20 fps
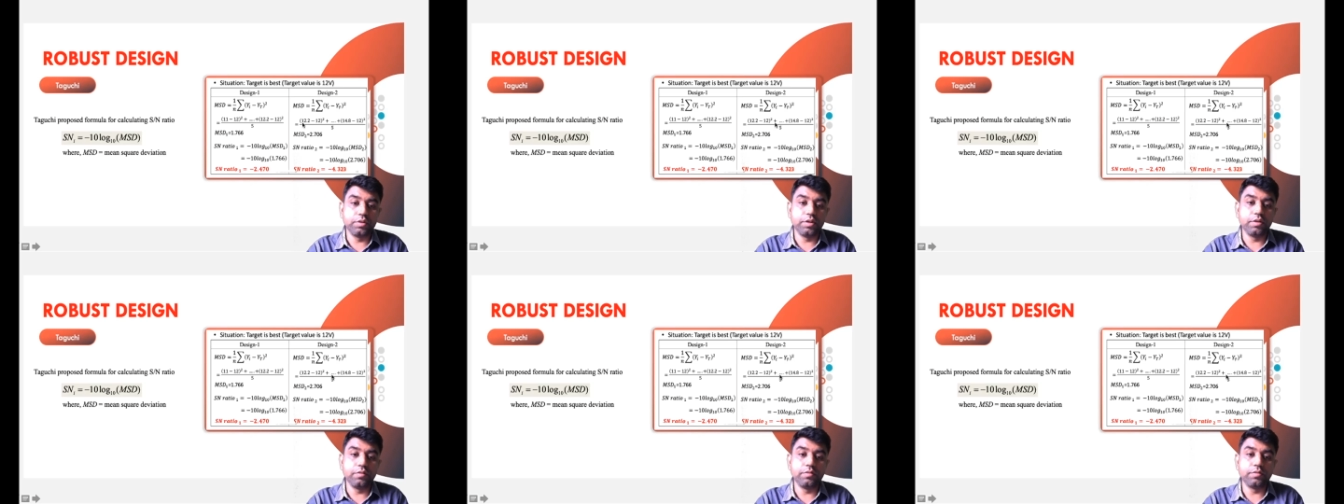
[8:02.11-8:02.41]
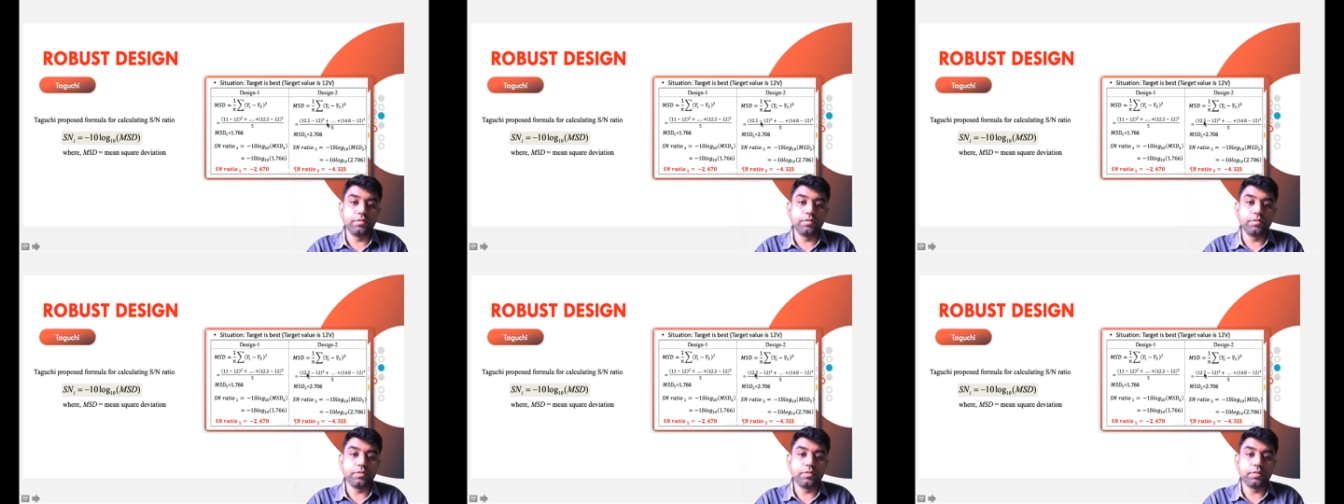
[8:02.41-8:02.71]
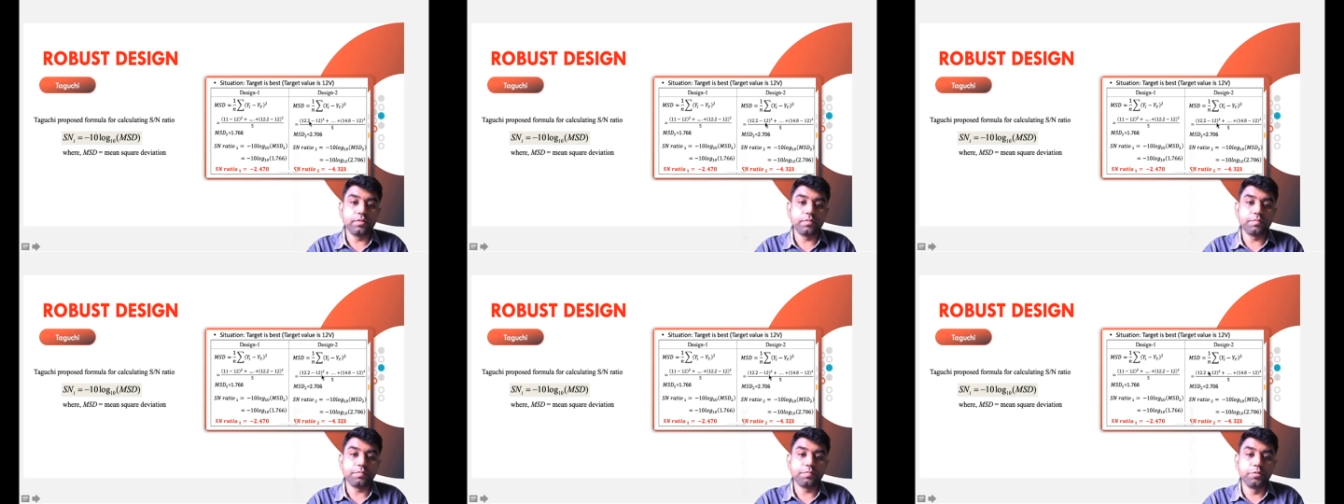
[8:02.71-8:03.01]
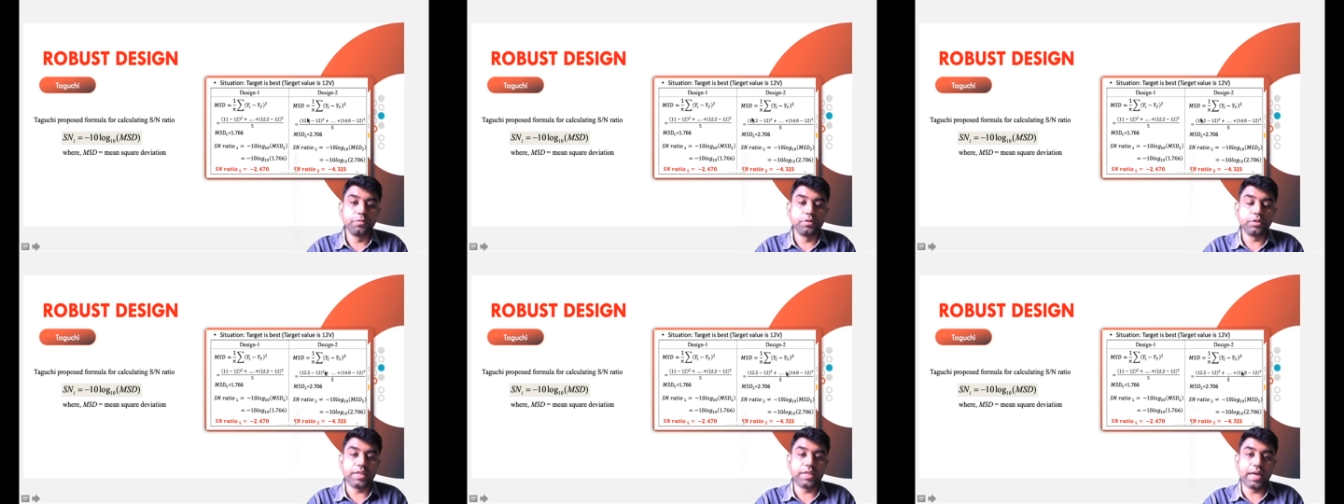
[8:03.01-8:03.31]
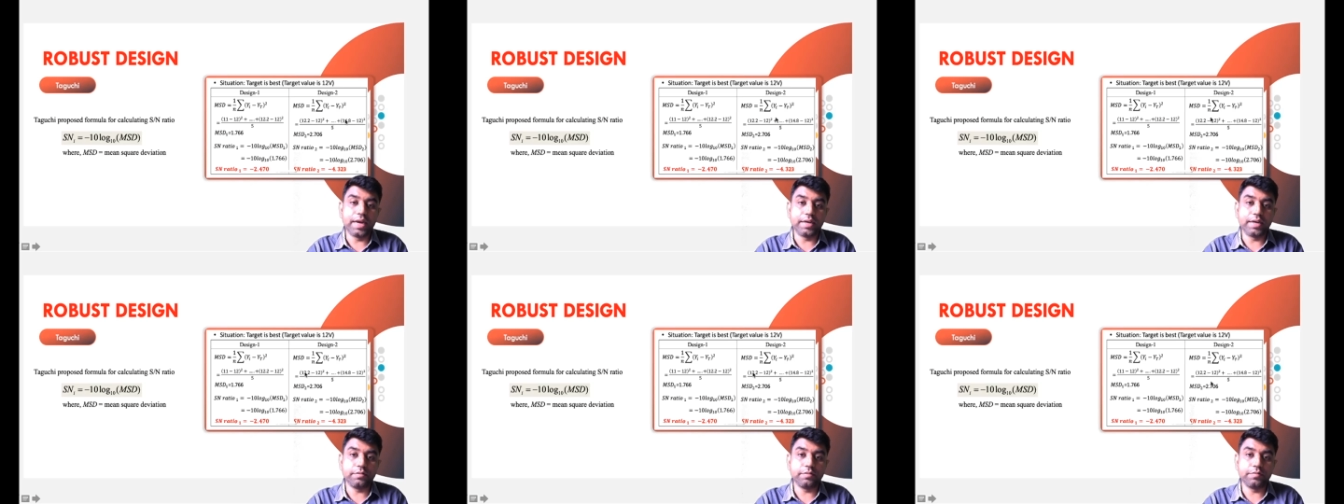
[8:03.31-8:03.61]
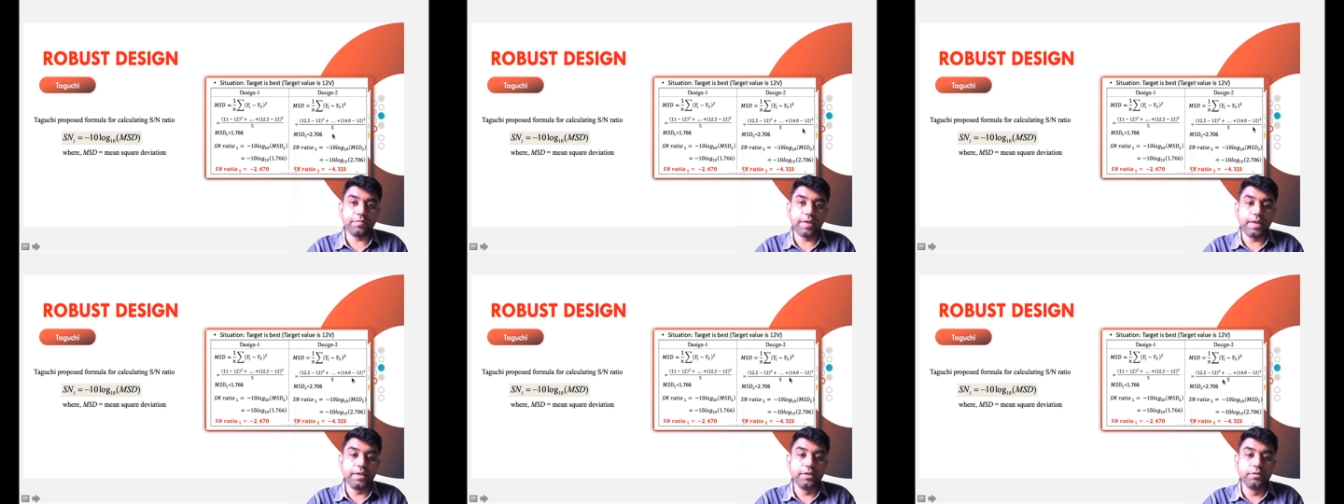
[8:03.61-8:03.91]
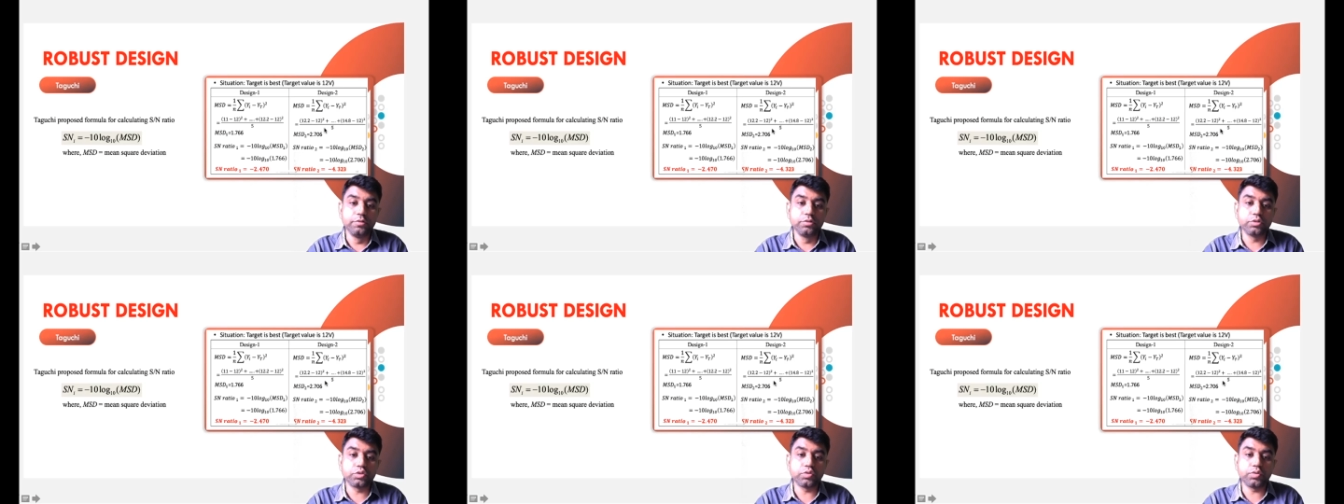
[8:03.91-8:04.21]
will put that
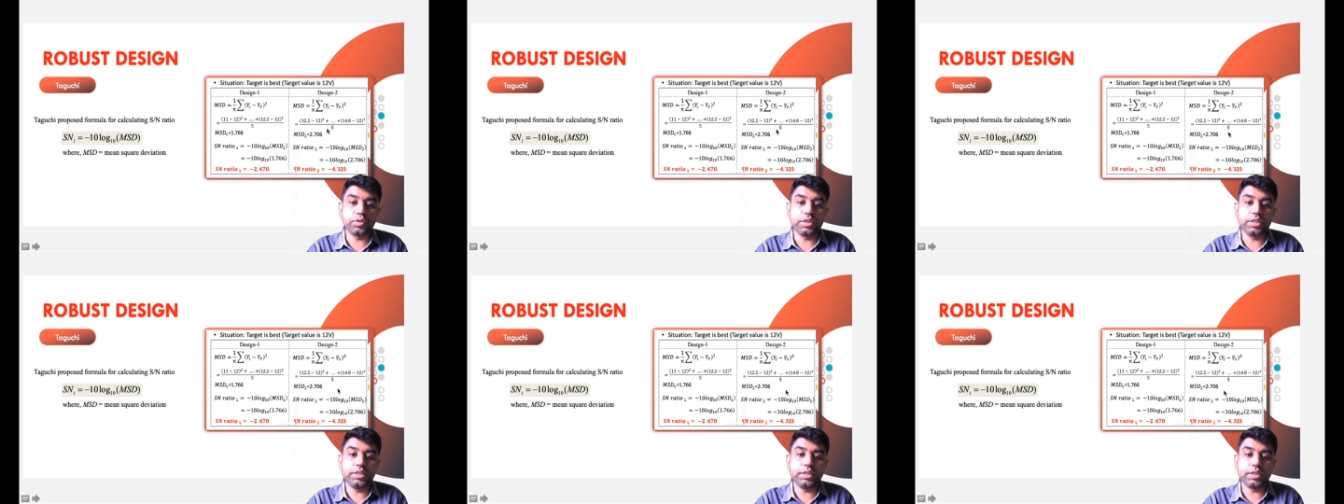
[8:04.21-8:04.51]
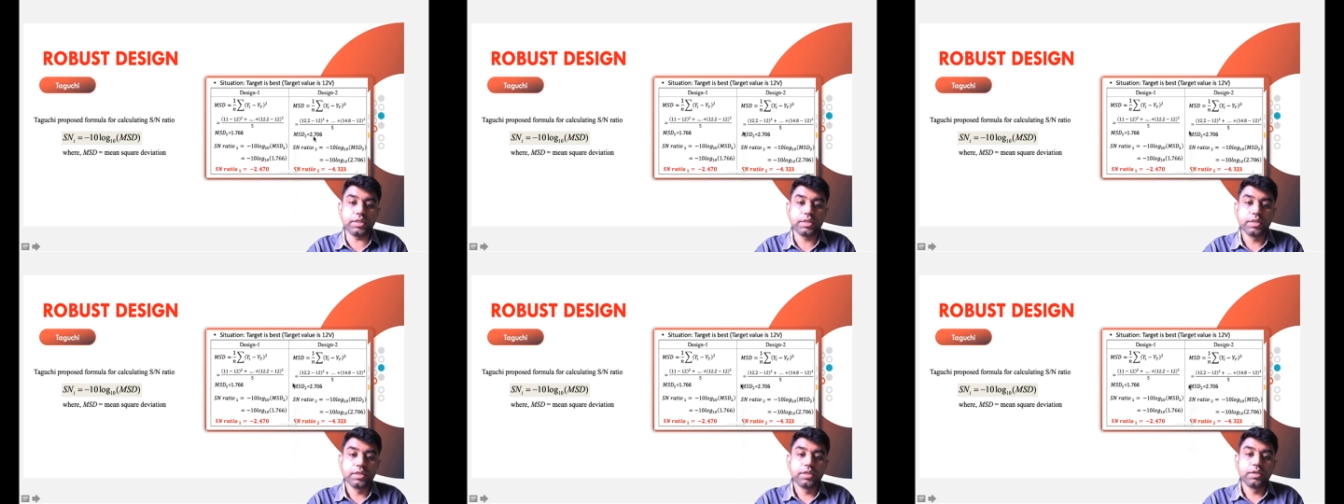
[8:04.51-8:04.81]
values over here.